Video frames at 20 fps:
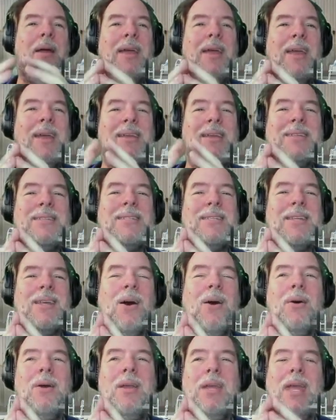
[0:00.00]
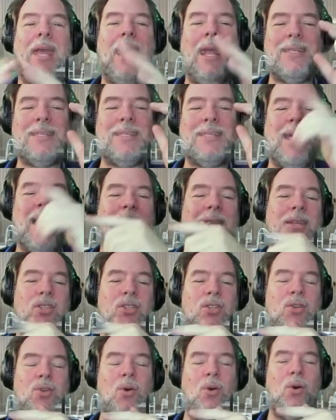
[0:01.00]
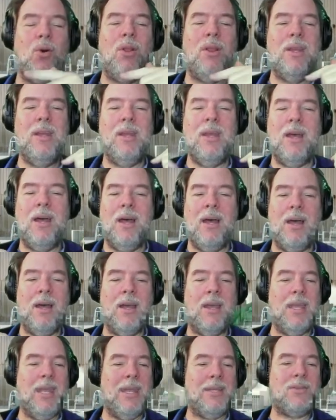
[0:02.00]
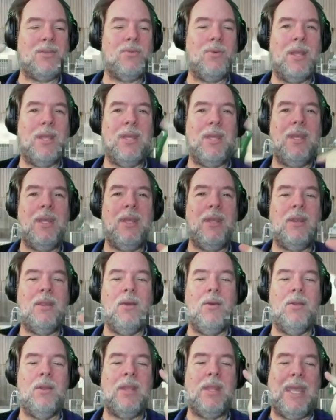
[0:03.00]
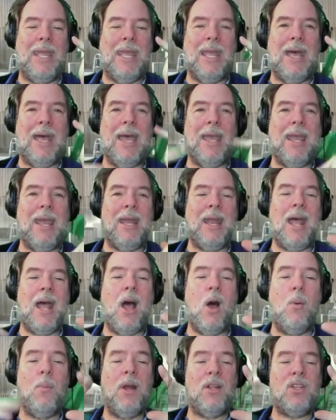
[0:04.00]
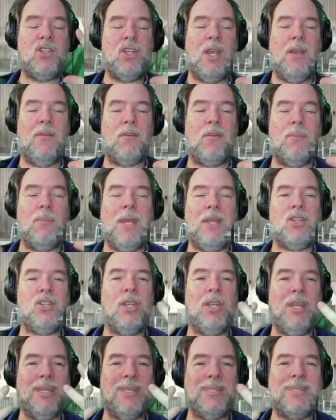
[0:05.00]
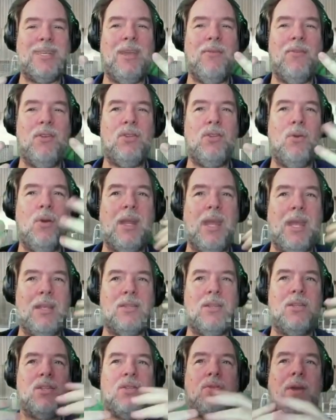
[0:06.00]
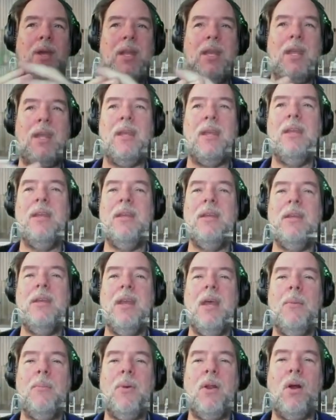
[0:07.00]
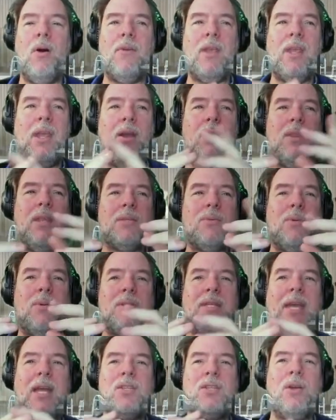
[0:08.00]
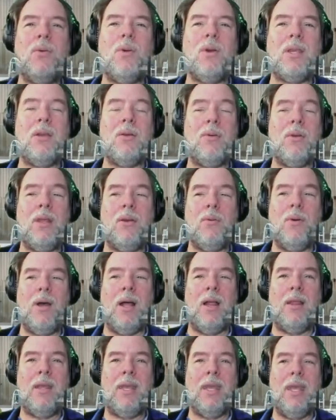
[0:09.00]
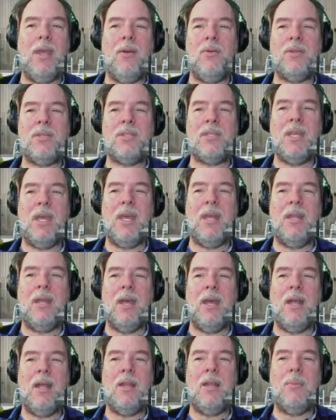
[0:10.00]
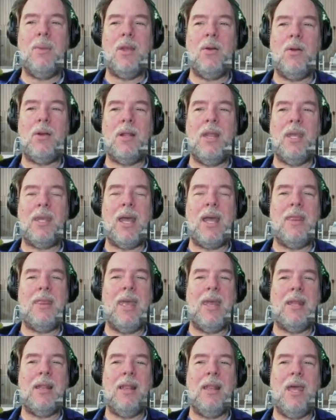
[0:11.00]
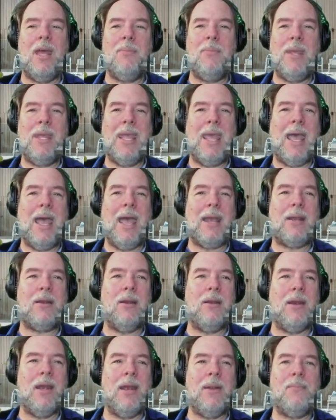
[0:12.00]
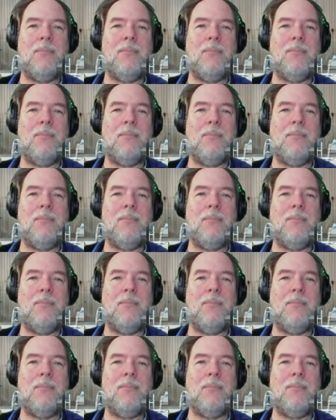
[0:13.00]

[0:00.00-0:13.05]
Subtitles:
So it's not the tool. It's really the AI and how much information is given to it as it's training. But over here, this one's actually working really well. It said, let me go click on that let me hack, all right?